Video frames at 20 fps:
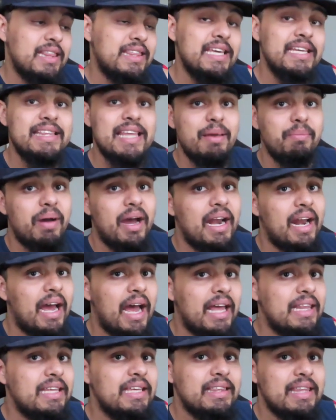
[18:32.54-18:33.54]
think
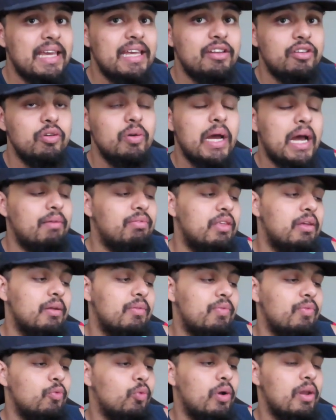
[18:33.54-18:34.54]
they do have
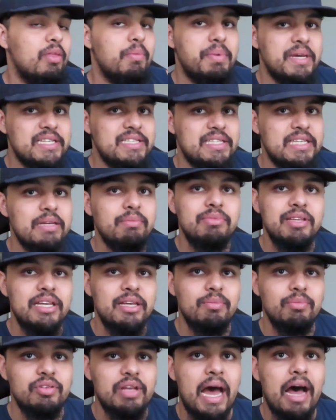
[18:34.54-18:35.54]
one of the best theme
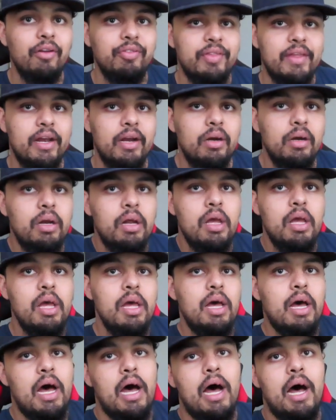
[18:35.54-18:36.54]
teams out there,
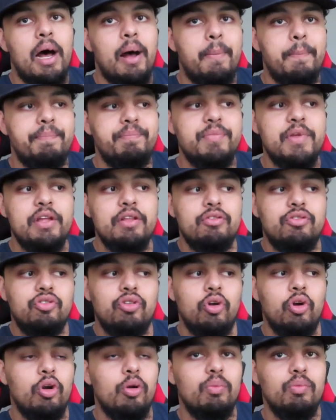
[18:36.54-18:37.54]
in
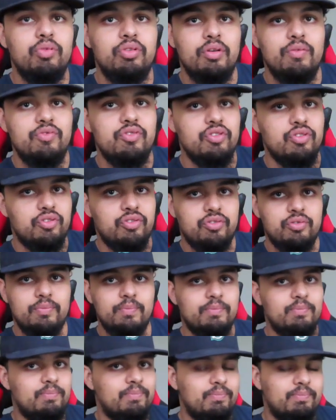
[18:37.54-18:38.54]
terms of just,
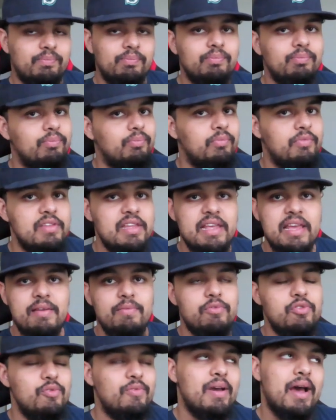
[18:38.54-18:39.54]

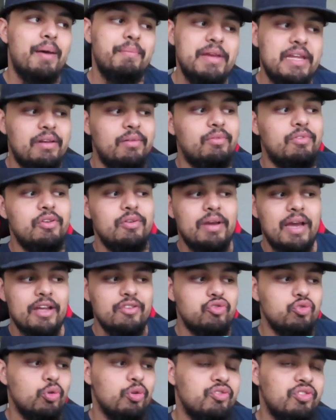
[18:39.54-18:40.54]
you
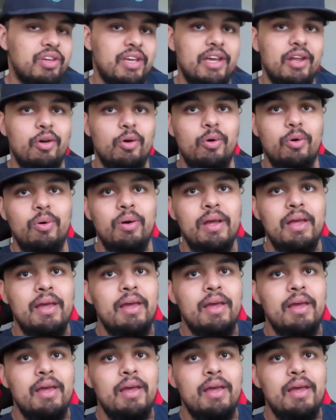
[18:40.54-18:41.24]
got George Kittle,